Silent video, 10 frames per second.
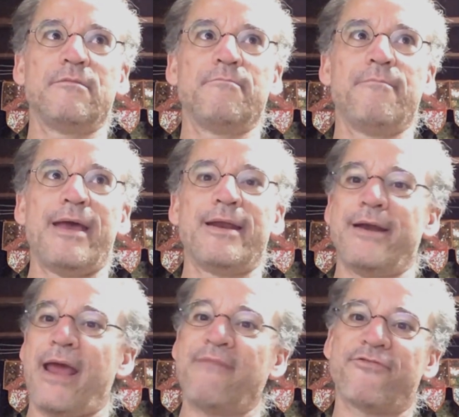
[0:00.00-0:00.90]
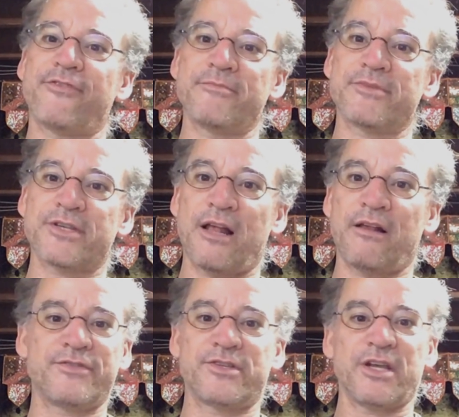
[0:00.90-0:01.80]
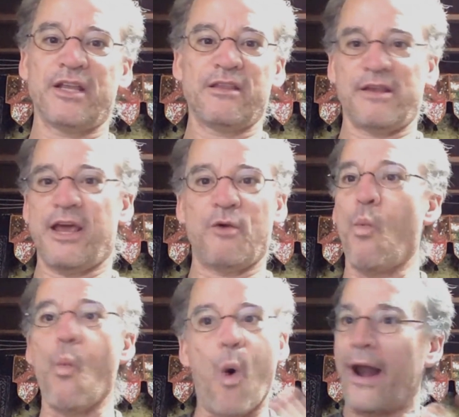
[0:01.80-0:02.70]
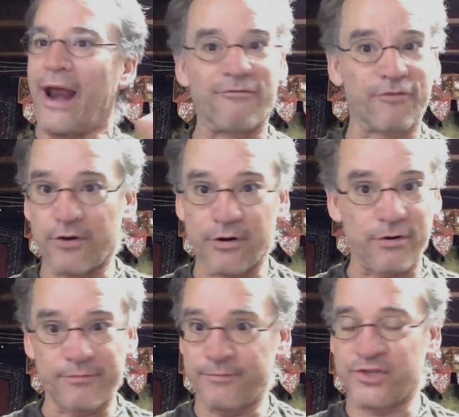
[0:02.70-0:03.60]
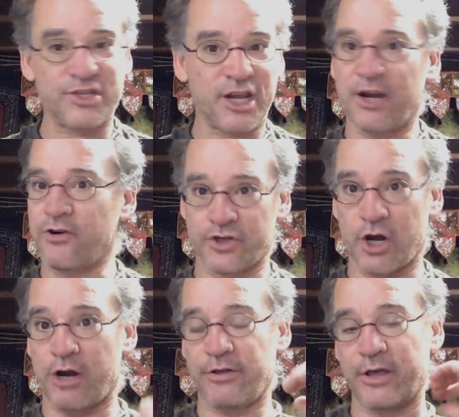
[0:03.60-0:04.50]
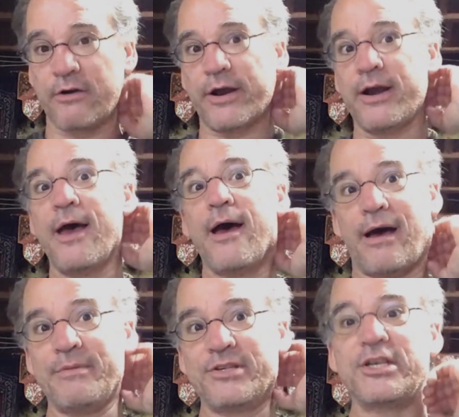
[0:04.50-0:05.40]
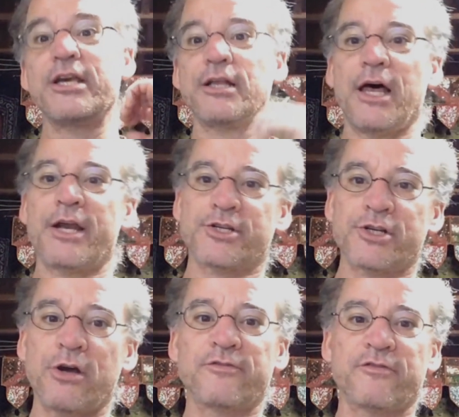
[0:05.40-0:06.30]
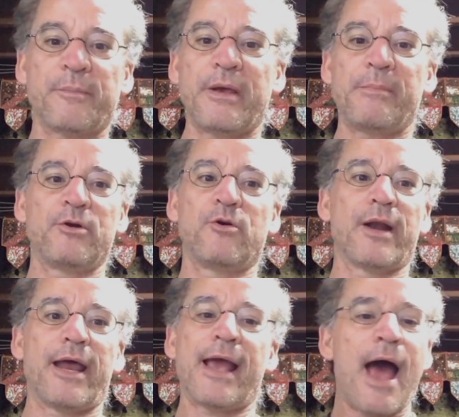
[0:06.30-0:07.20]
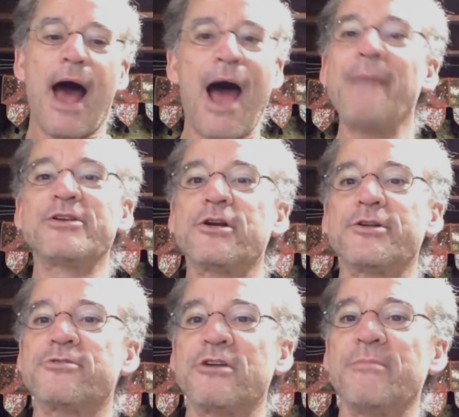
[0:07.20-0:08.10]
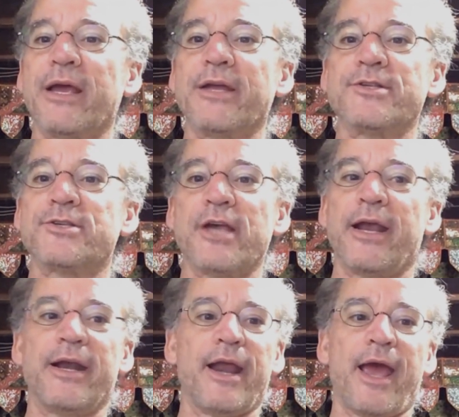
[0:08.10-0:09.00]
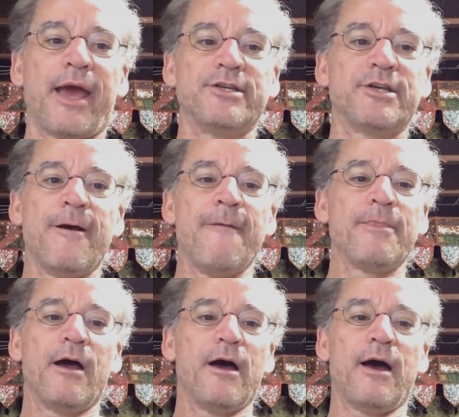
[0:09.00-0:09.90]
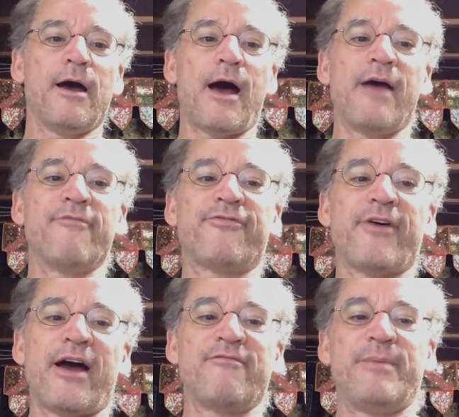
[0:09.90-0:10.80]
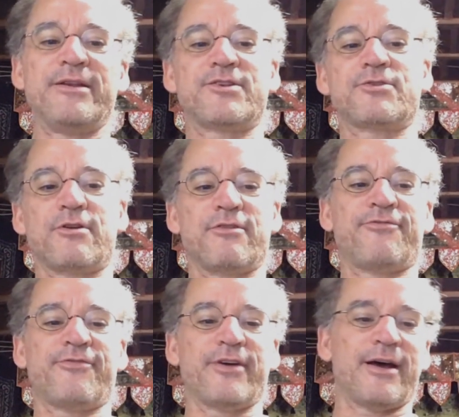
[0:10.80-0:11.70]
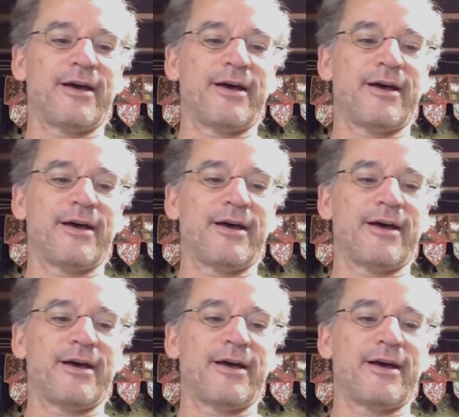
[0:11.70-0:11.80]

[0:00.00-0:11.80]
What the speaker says: made a name for themselves in whatever scene or genre they are in. I've been seeing a lot of shows from people who are like, I'm going to start streaming, and I've been sort of